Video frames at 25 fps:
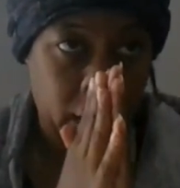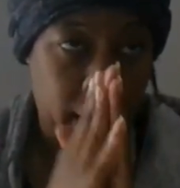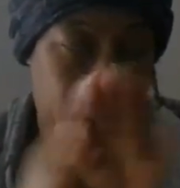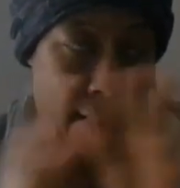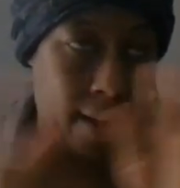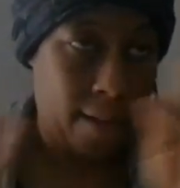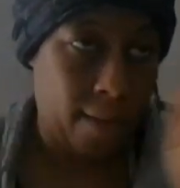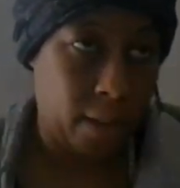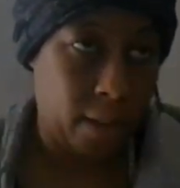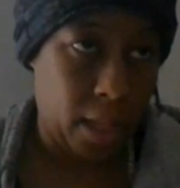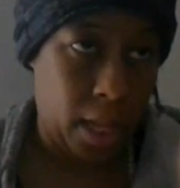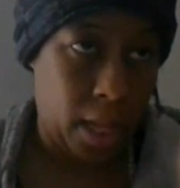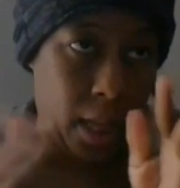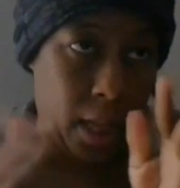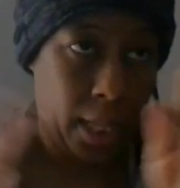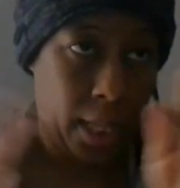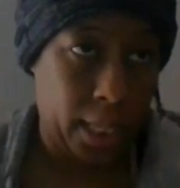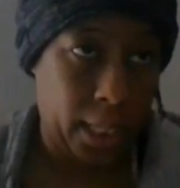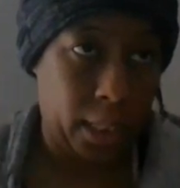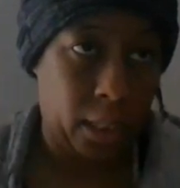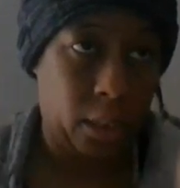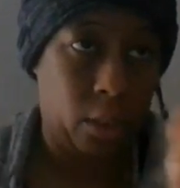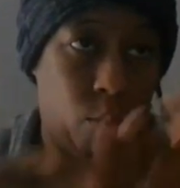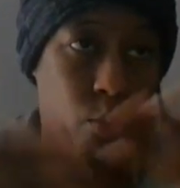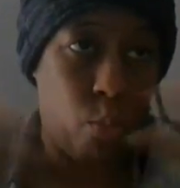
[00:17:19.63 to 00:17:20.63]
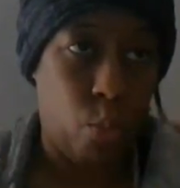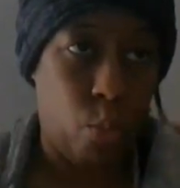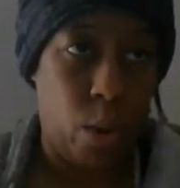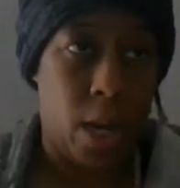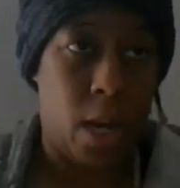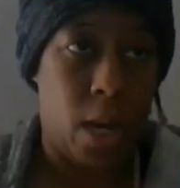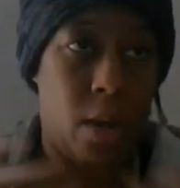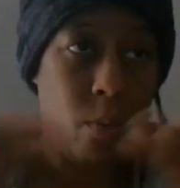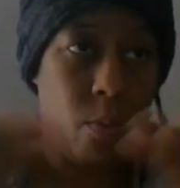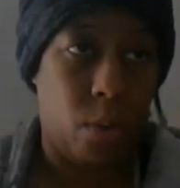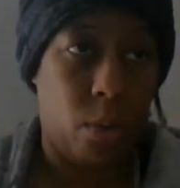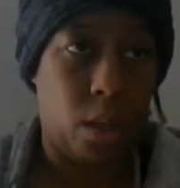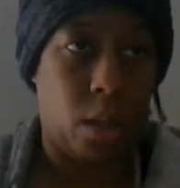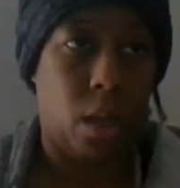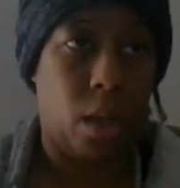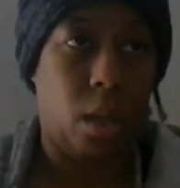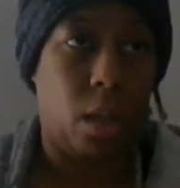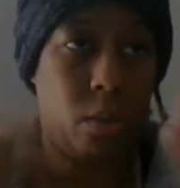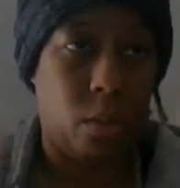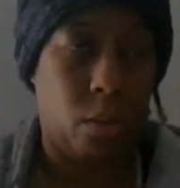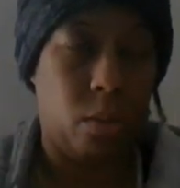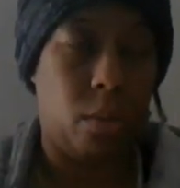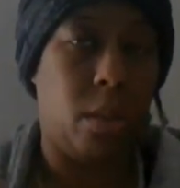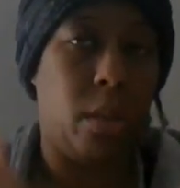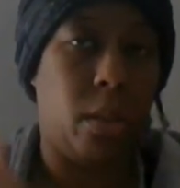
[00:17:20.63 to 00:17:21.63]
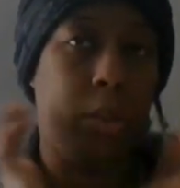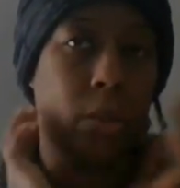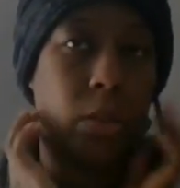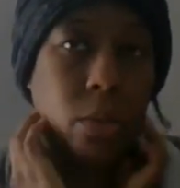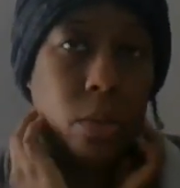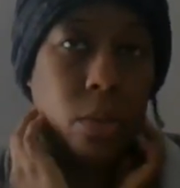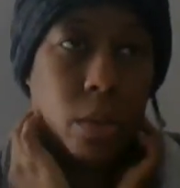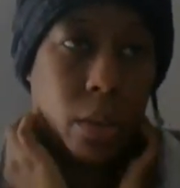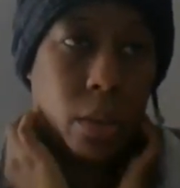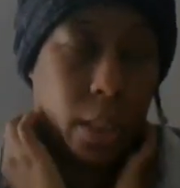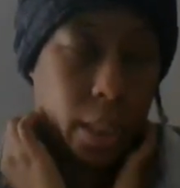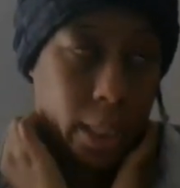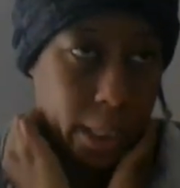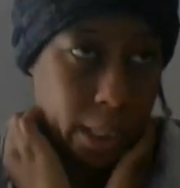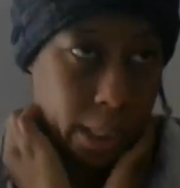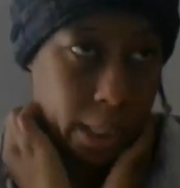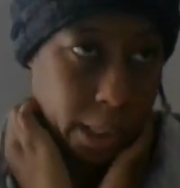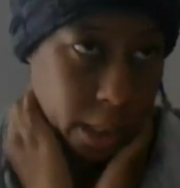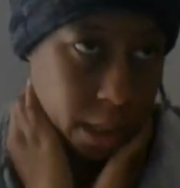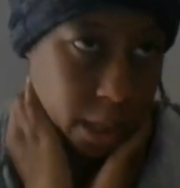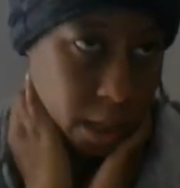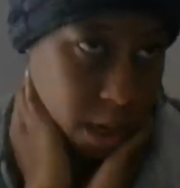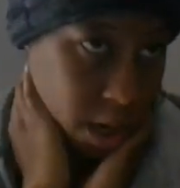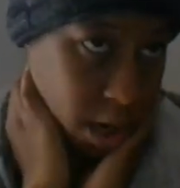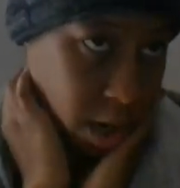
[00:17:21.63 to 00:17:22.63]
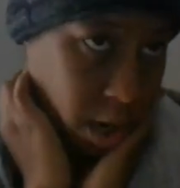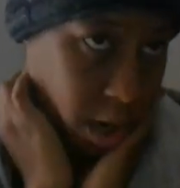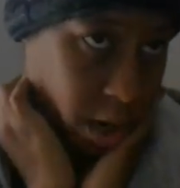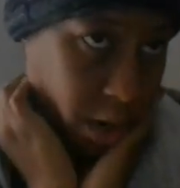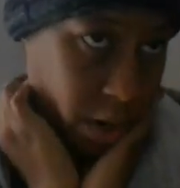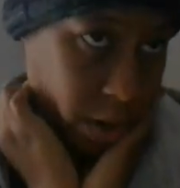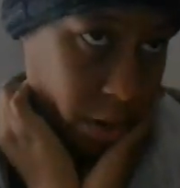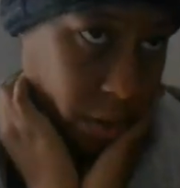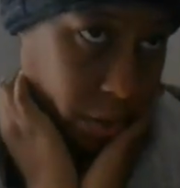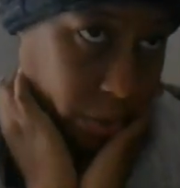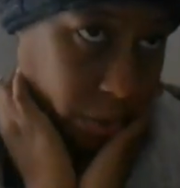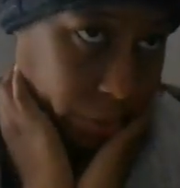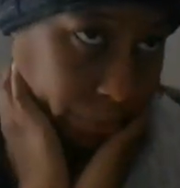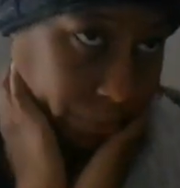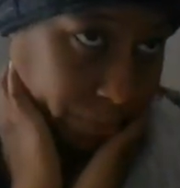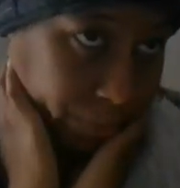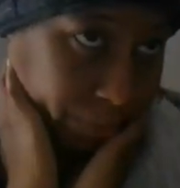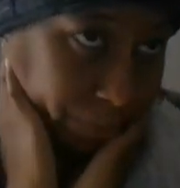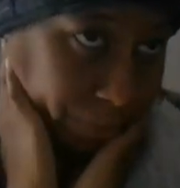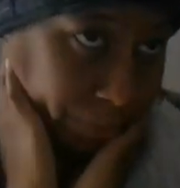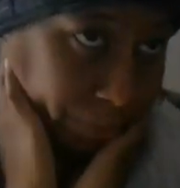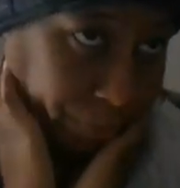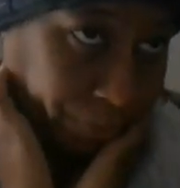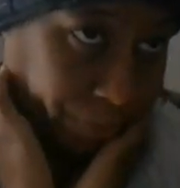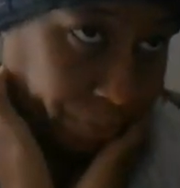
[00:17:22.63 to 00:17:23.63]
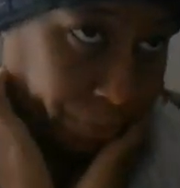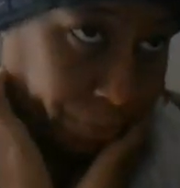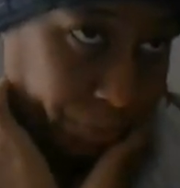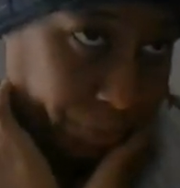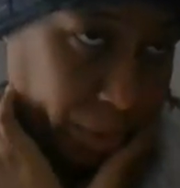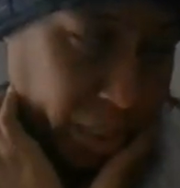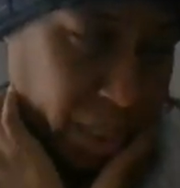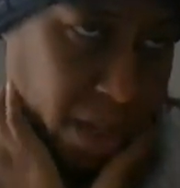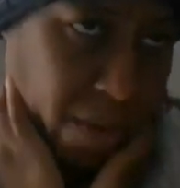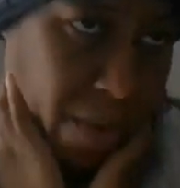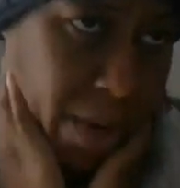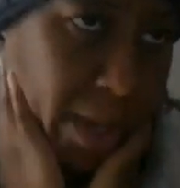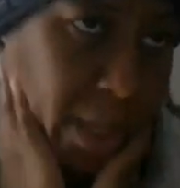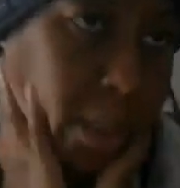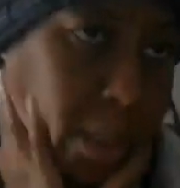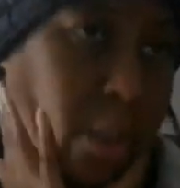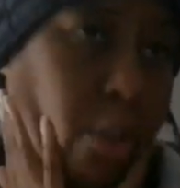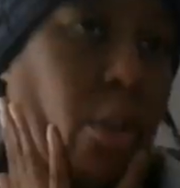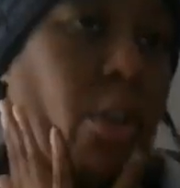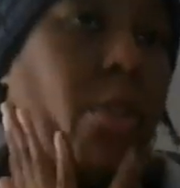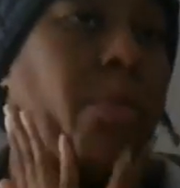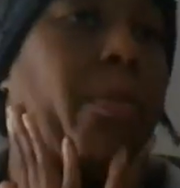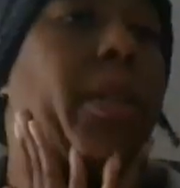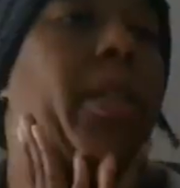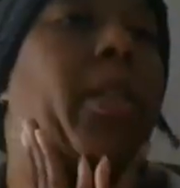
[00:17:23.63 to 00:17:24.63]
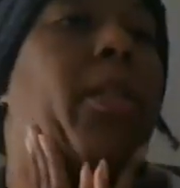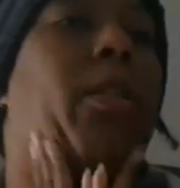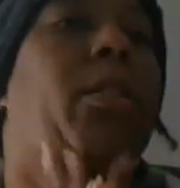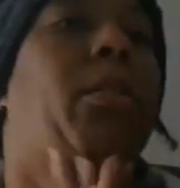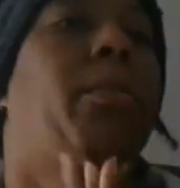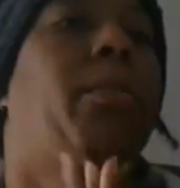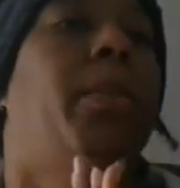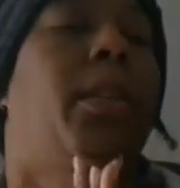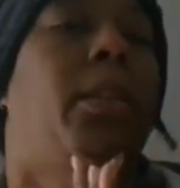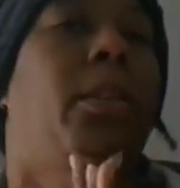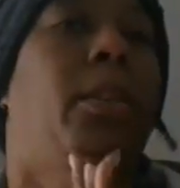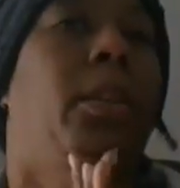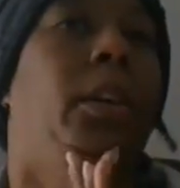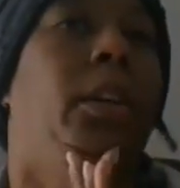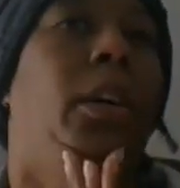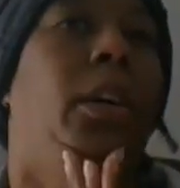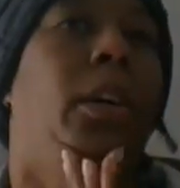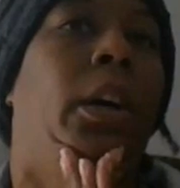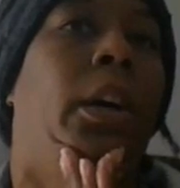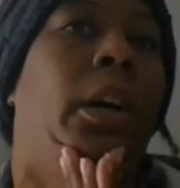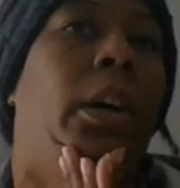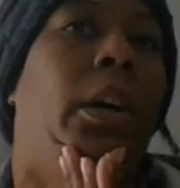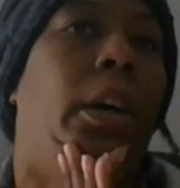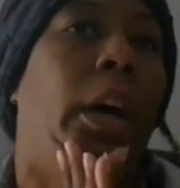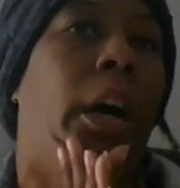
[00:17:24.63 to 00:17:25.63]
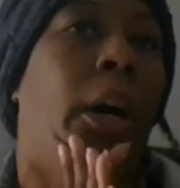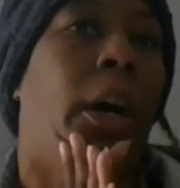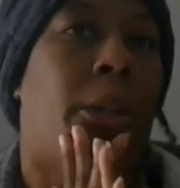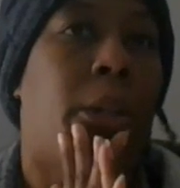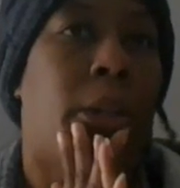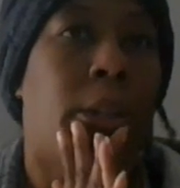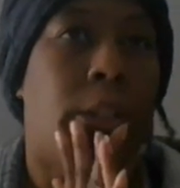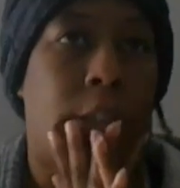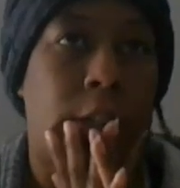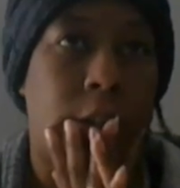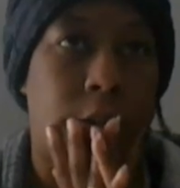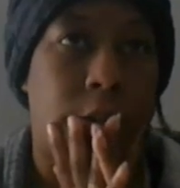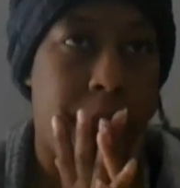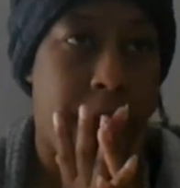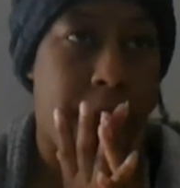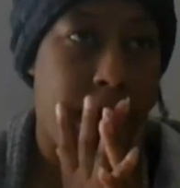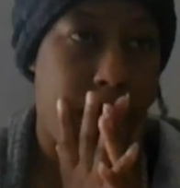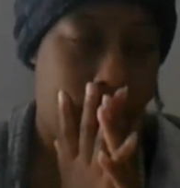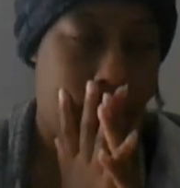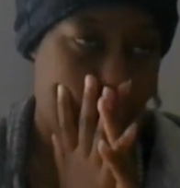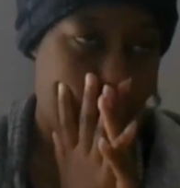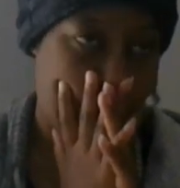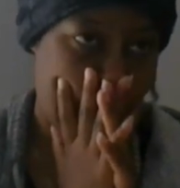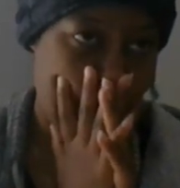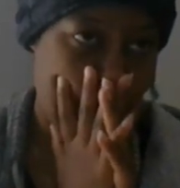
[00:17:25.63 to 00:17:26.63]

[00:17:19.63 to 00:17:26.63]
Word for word: have a lot, like this wind will go through there. I think we had storm windows, but the, how, how cold it would be if you're